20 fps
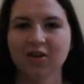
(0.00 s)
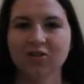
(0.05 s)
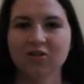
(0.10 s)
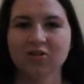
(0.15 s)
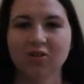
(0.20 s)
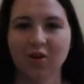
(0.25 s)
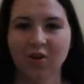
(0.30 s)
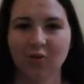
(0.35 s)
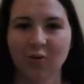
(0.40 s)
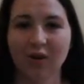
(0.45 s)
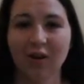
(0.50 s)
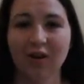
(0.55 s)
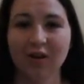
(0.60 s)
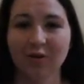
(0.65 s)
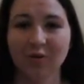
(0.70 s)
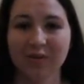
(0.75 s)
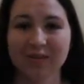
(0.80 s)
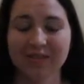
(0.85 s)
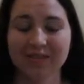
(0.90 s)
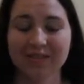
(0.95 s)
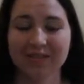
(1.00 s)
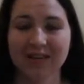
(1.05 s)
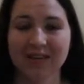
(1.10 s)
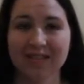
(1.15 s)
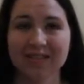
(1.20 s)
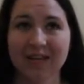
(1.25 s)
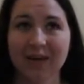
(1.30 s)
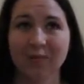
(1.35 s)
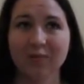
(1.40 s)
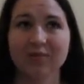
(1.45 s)
So we all had to wait till
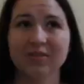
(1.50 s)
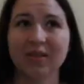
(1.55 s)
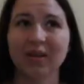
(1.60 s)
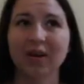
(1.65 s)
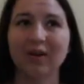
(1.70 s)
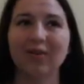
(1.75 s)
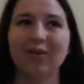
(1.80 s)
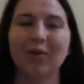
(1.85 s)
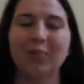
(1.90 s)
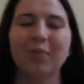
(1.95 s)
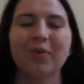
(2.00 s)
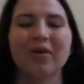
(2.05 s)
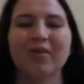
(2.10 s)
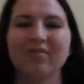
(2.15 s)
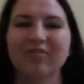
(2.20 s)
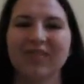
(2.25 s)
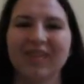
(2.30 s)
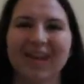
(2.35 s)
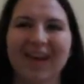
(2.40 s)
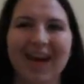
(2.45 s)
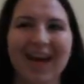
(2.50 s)
6. It was a group of